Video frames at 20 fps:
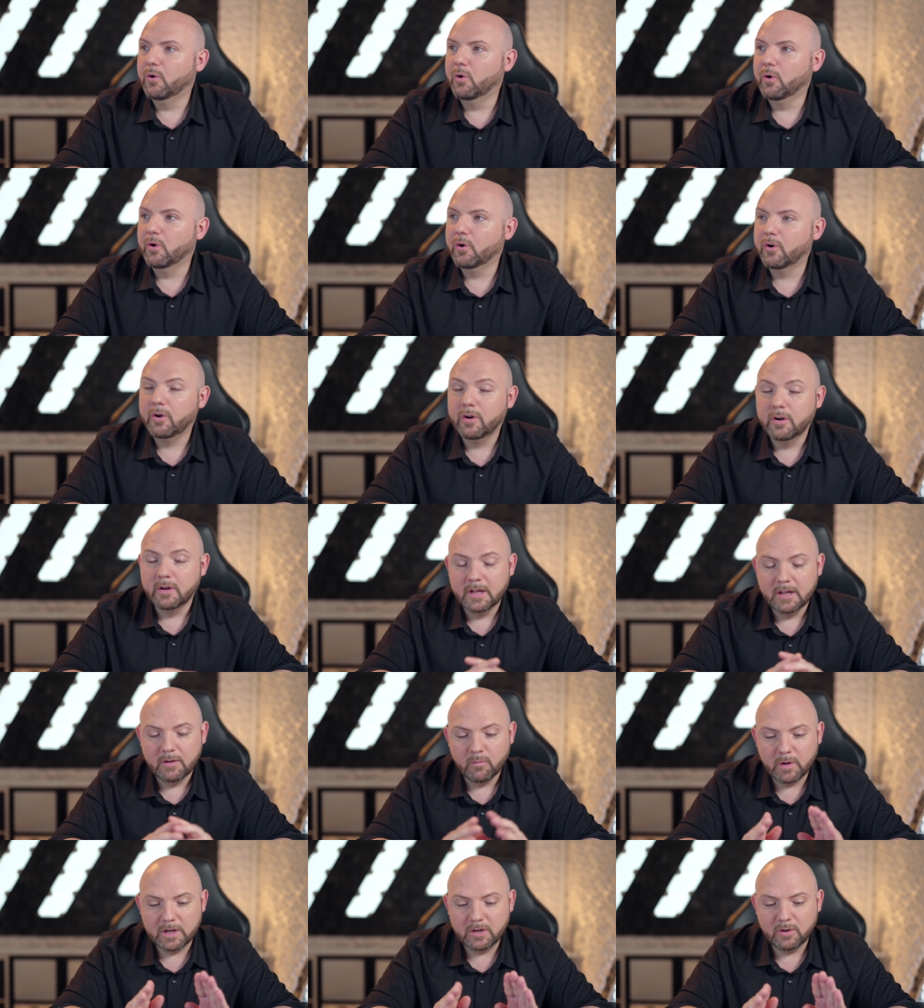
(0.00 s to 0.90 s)
or
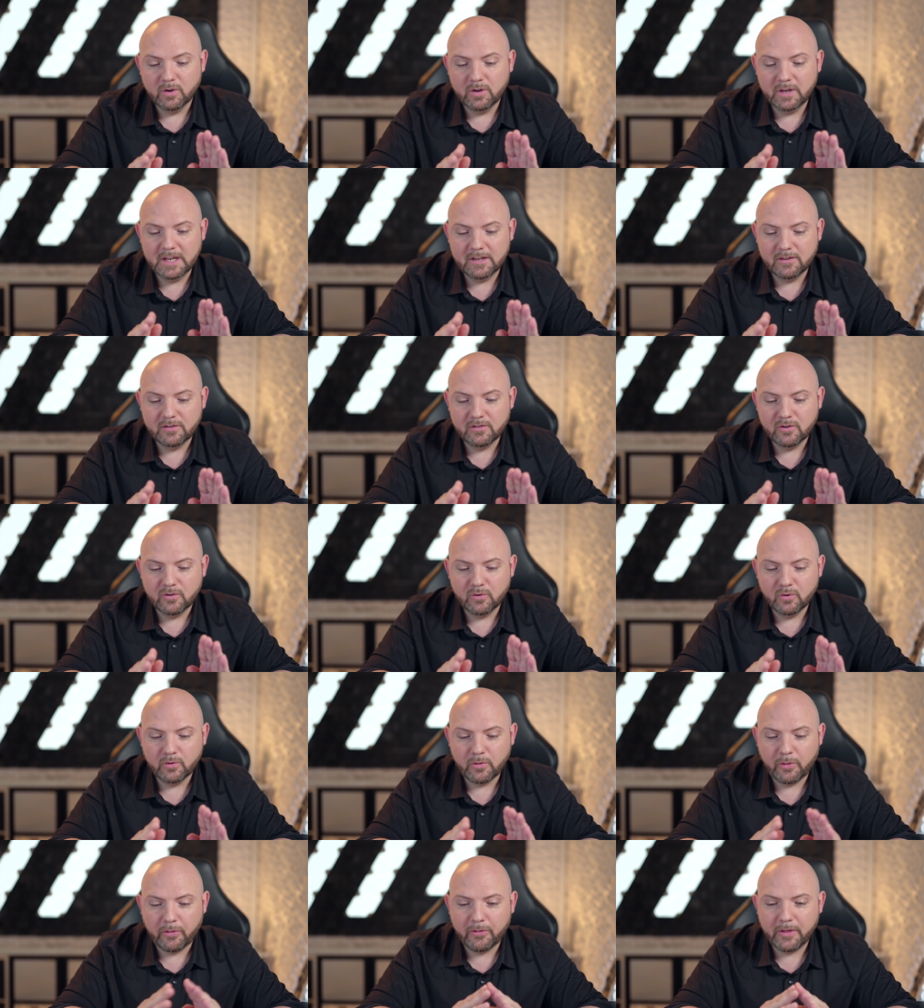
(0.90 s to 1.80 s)
when you need
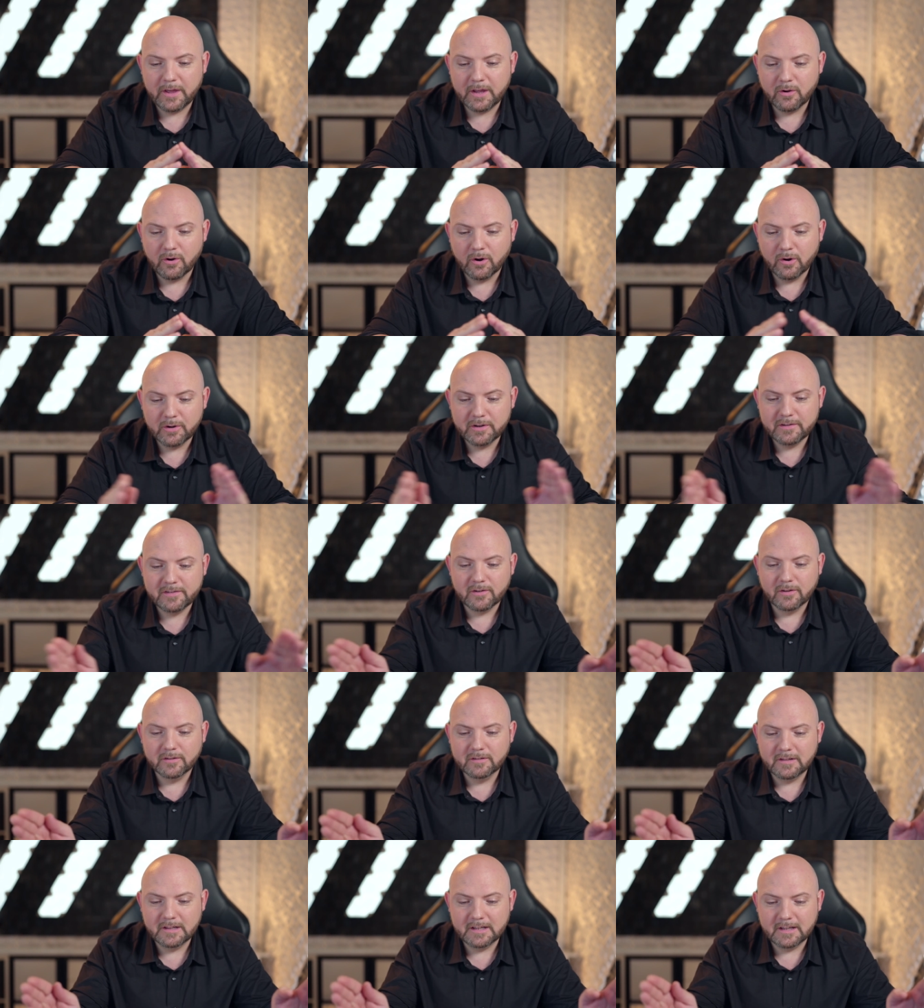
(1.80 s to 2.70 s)
to think
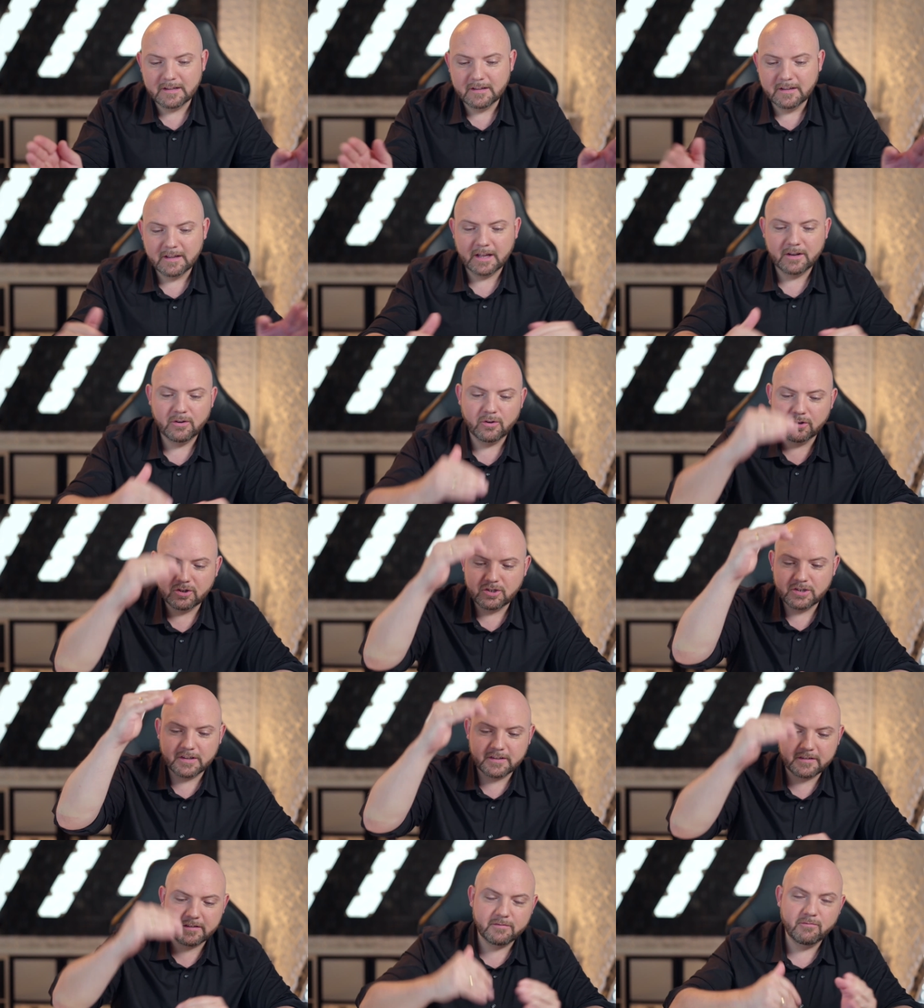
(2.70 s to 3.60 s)
horizontally and not
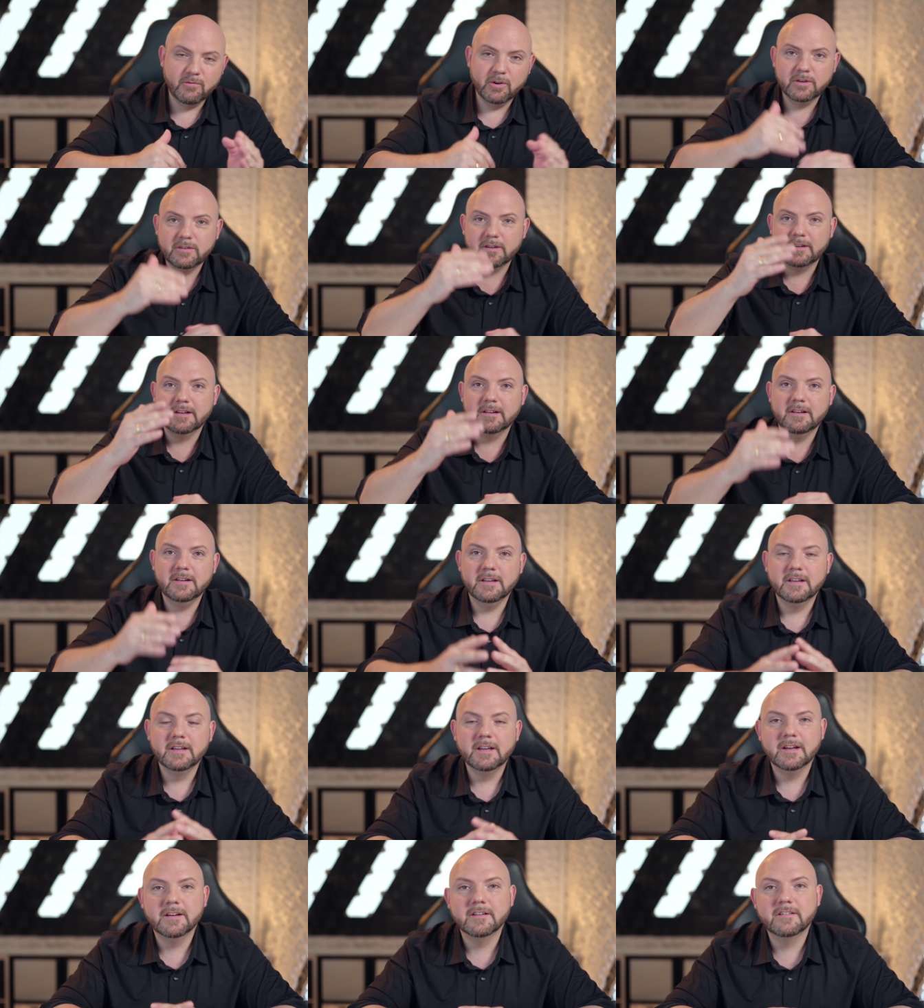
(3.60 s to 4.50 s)
just
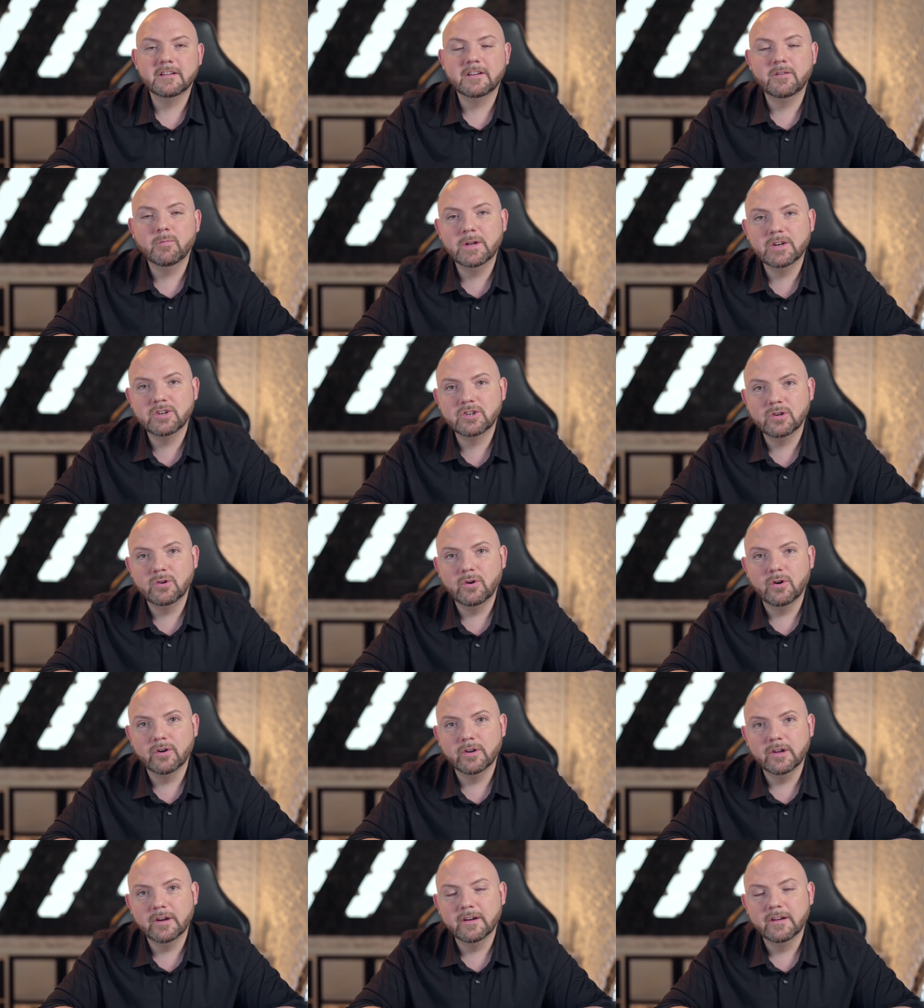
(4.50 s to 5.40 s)
vertically in a sequential
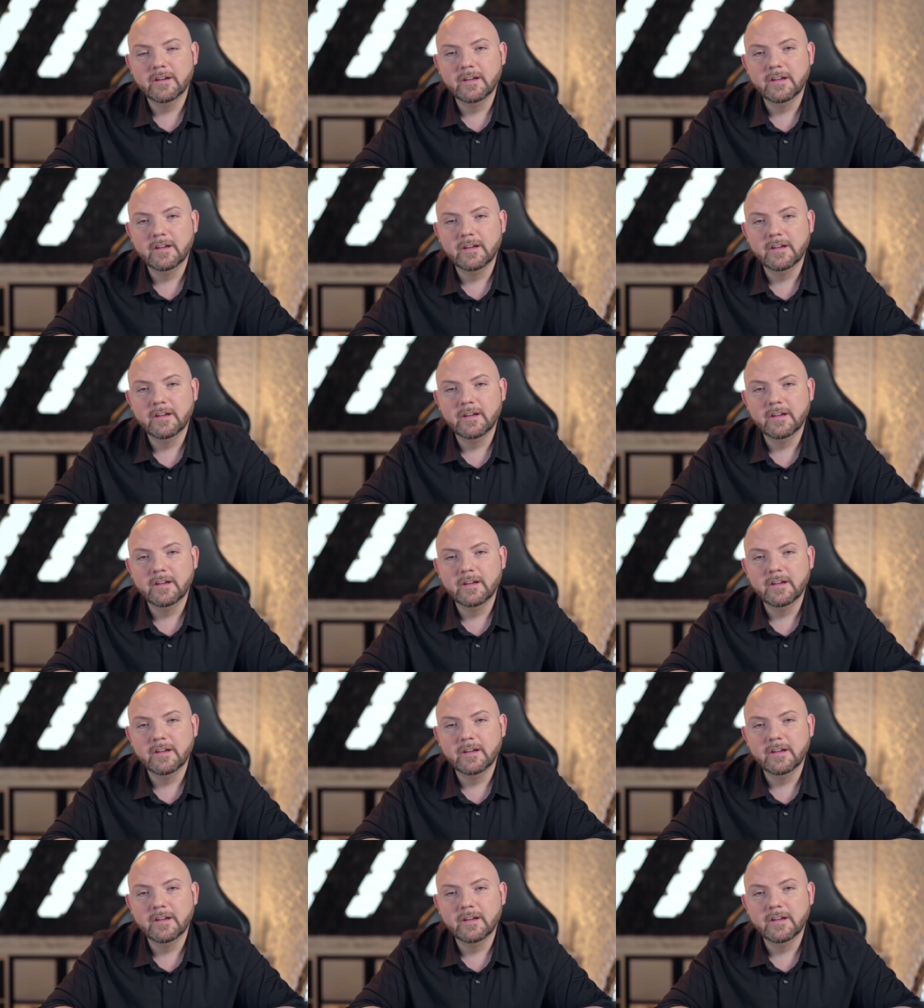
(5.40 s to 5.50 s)
order.